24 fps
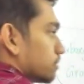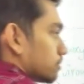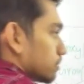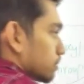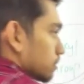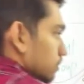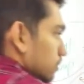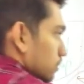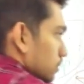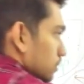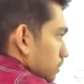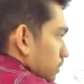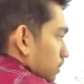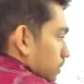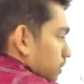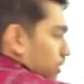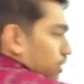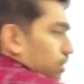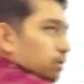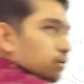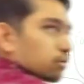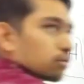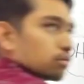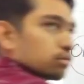them,
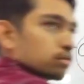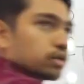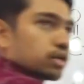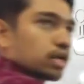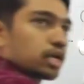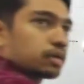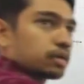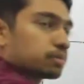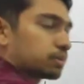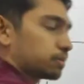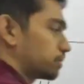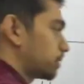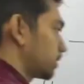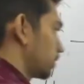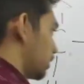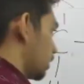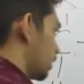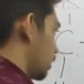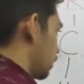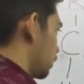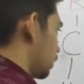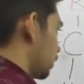and draw the dipeptide.